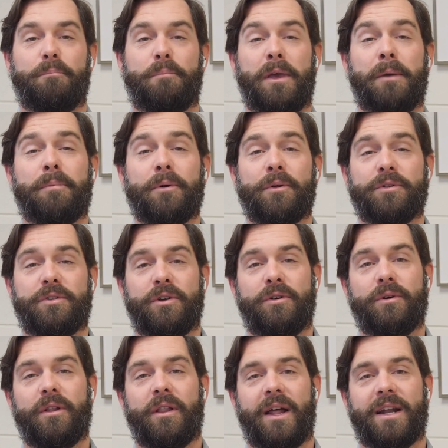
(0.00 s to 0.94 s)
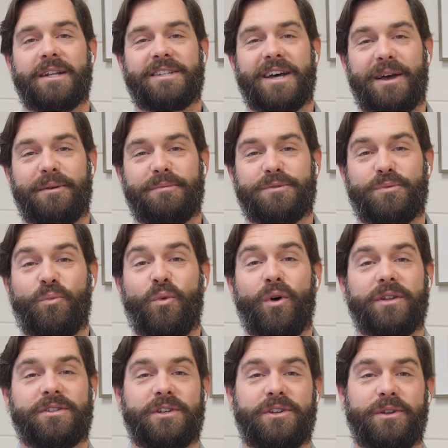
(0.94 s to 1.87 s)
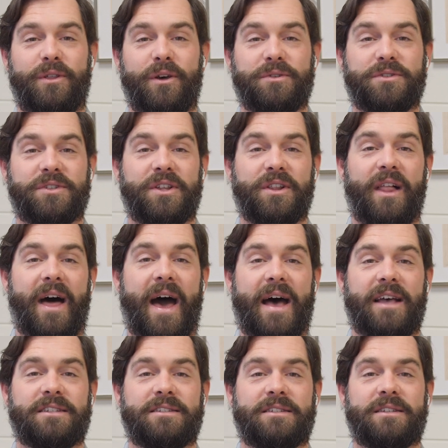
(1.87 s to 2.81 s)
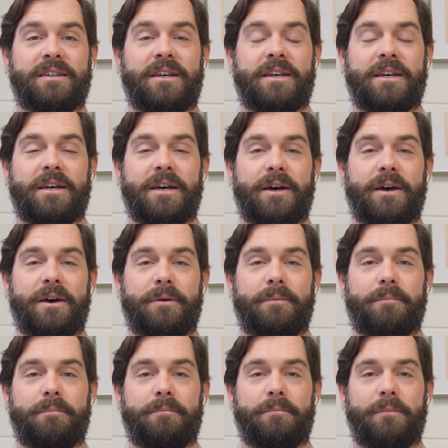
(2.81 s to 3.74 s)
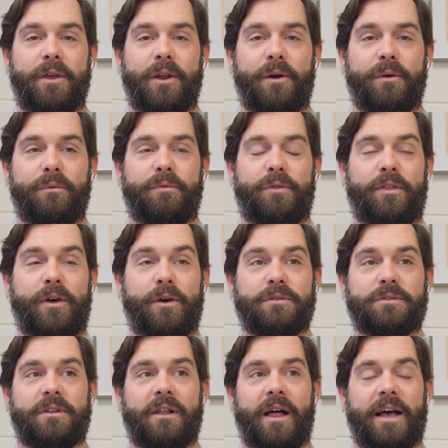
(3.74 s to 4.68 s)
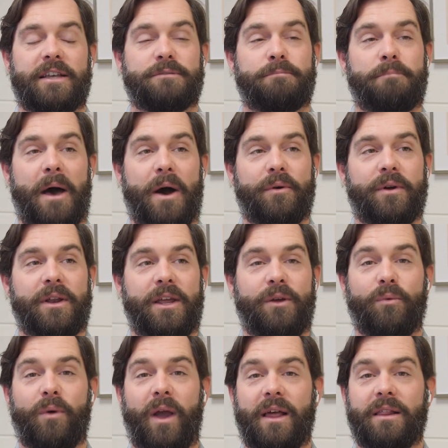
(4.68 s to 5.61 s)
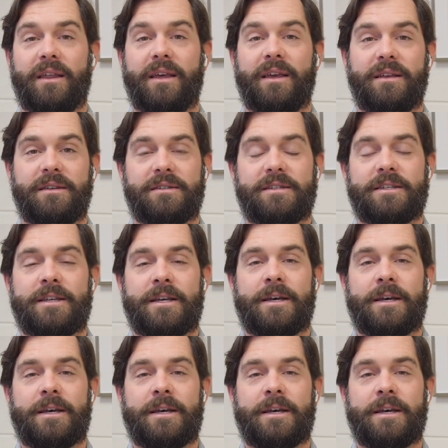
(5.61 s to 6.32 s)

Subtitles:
People do a lot of times want to do those glass, those glass balcony railings,